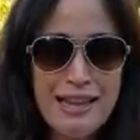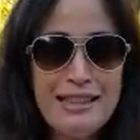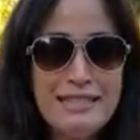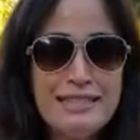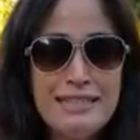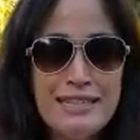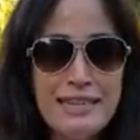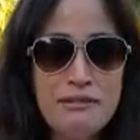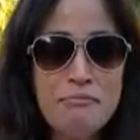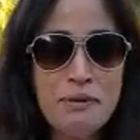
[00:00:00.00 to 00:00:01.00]
This is it
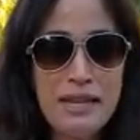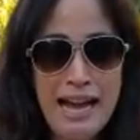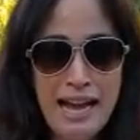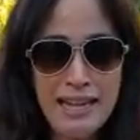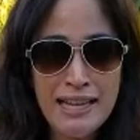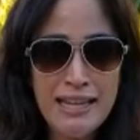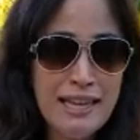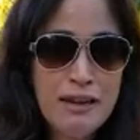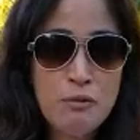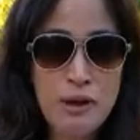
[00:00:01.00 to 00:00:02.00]
in black
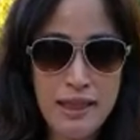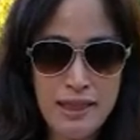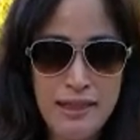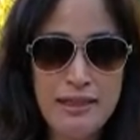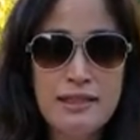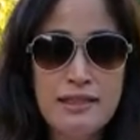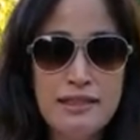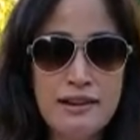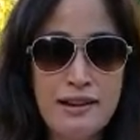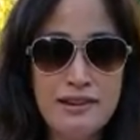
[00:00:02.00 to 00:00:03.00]
with
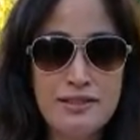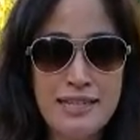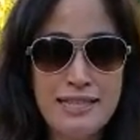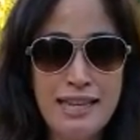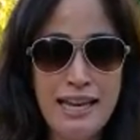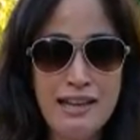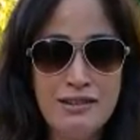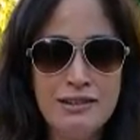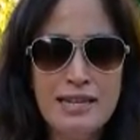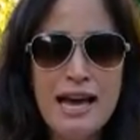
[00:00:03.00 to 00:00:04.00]
the contrasting
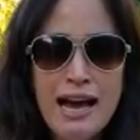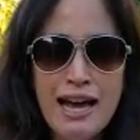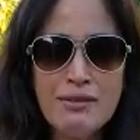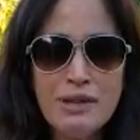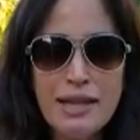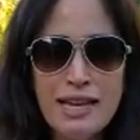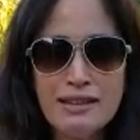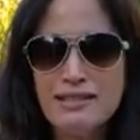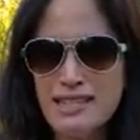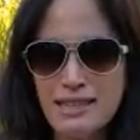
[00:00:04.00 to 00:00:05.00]
handles. I have all the
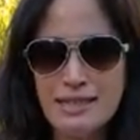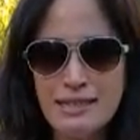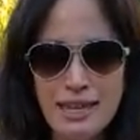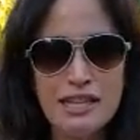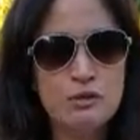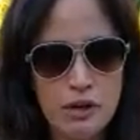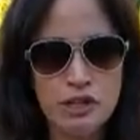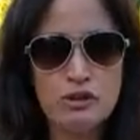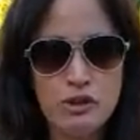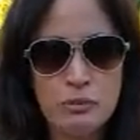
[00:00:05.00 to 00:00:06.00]
handles tucked inside, so when I
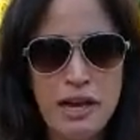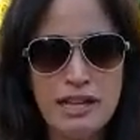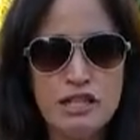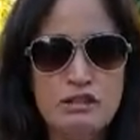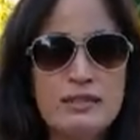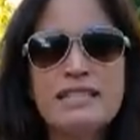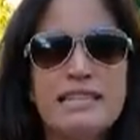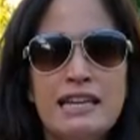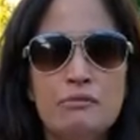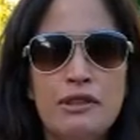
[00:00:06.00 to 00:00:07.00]
turn the bags that you can
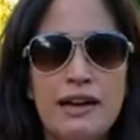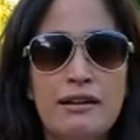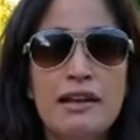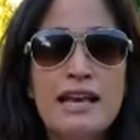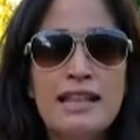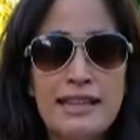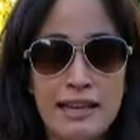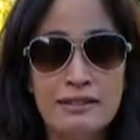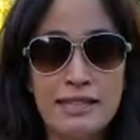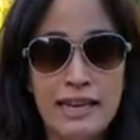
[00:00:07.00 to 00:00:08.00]
see them without the
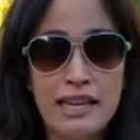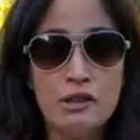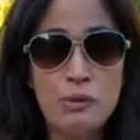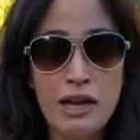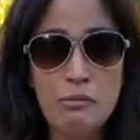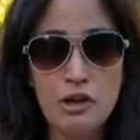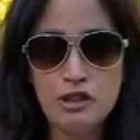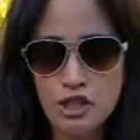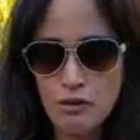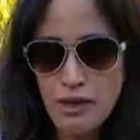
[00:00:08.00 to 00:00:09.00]
handles getting in the way, but I'll
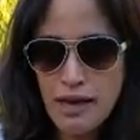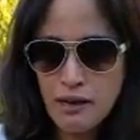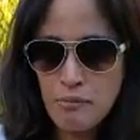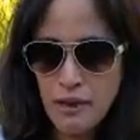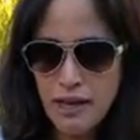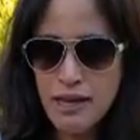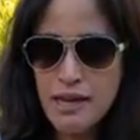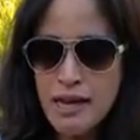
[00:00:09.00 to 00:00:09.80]
show you that in a bit.